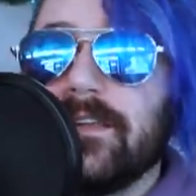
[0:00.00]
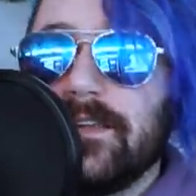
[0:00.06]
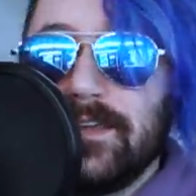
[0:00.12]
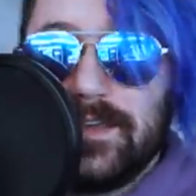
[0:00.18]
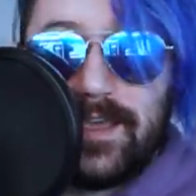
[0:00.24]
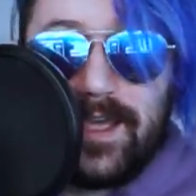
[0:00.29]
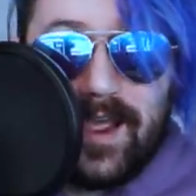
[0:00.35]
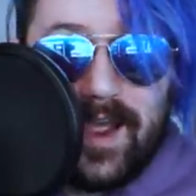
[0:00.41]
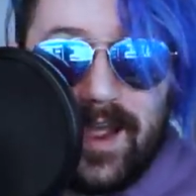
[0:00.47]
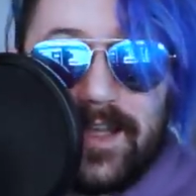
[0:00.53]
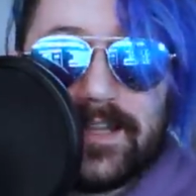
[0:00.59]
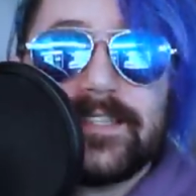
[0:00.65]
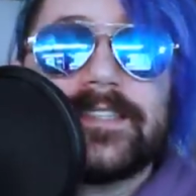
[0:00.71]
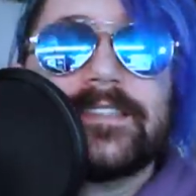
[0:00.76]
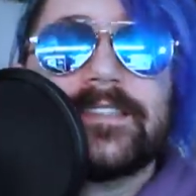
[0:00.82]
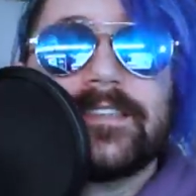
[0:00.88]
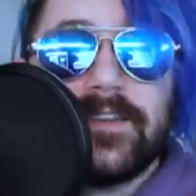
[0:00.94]

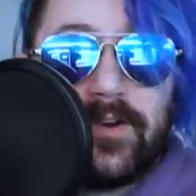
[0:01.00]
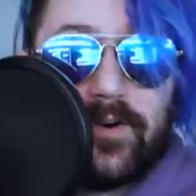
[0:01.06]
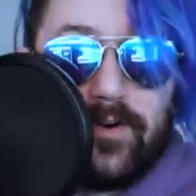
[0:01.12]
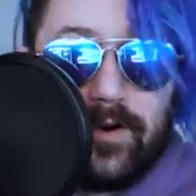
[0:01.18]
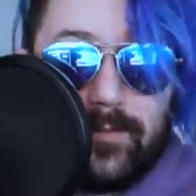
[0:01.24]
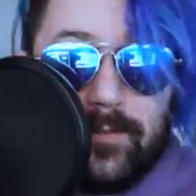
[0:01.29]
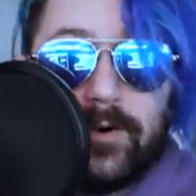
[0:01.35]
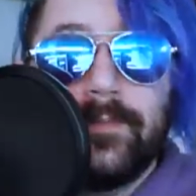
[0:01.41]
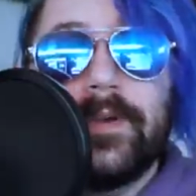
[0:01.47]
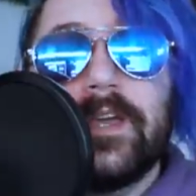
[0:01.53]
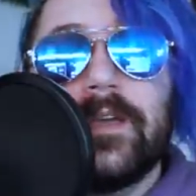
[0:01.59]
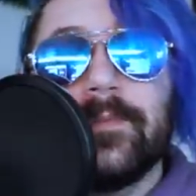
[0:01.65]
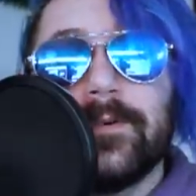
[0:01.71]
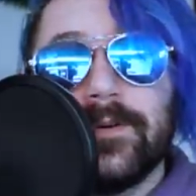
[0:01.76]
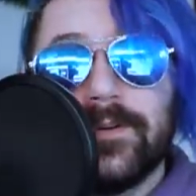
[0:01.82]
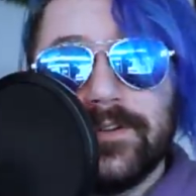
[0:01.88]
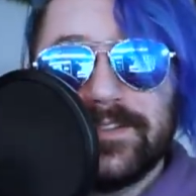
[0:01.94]
yes, normal
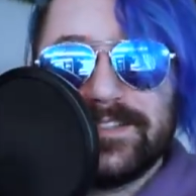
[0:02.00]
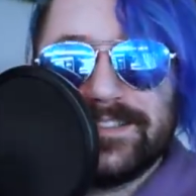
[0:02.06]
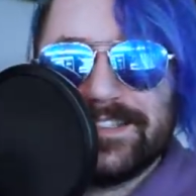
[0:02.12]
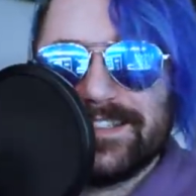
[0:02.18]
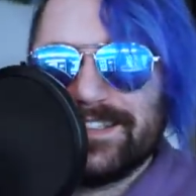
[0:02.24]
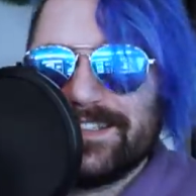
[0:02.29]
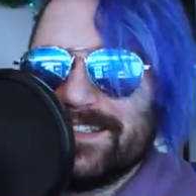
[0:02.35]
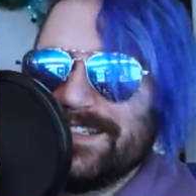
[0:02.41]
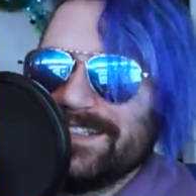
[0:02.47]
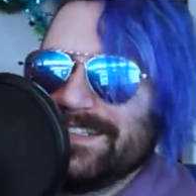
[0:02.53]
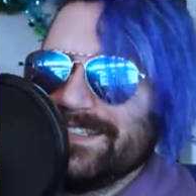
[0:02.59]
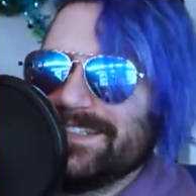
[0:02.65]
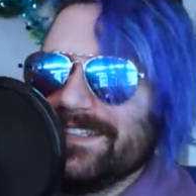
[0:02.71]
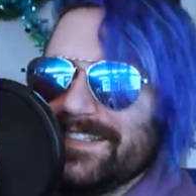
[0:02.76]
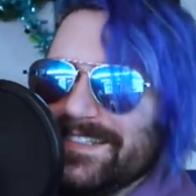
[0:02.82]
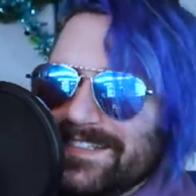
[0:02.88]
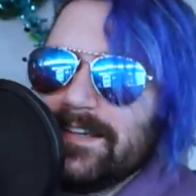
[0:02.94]
people,
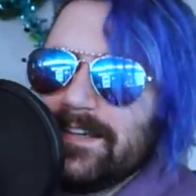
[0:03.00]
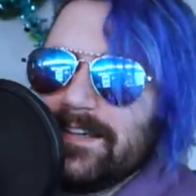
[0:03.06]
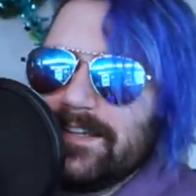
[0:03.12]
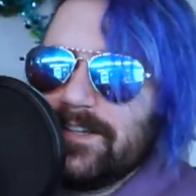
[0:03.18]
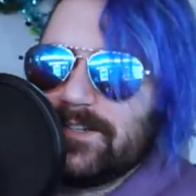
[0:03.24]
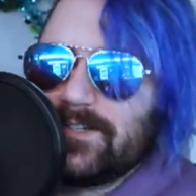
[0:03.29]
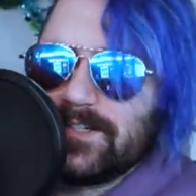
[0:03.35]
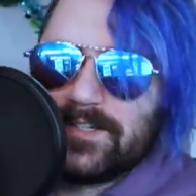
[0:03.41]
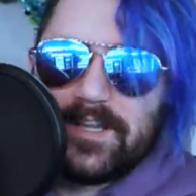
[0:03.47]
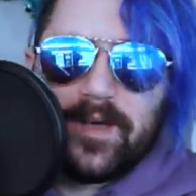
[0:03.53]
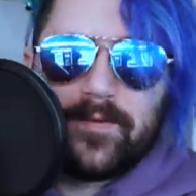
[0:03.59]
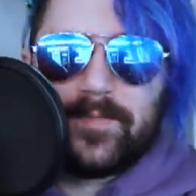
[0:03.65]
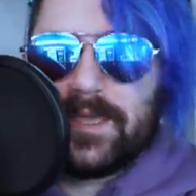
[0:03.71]
you should not be